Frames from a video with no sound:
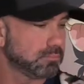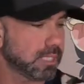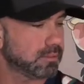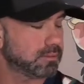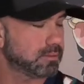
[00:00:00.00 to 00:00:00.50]

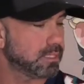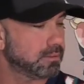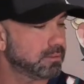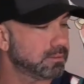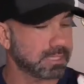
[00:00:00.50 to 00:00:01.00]

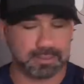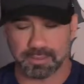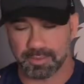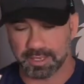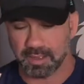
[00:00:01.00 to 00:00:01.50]
That's
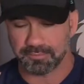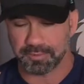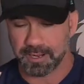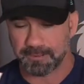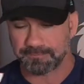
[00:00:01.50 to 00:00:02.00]
all I got
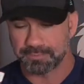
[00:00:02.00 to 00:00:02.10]
for him.